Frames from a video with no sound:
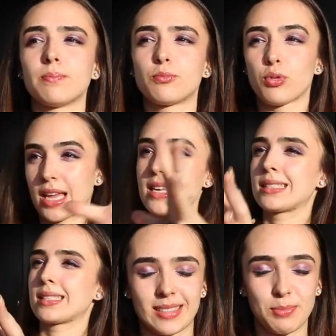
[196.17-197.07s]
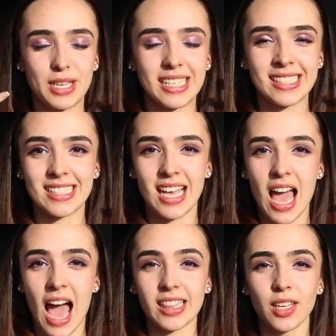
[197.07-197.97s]
place because
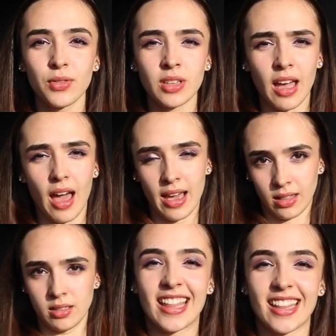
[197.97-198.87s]
I live in an island.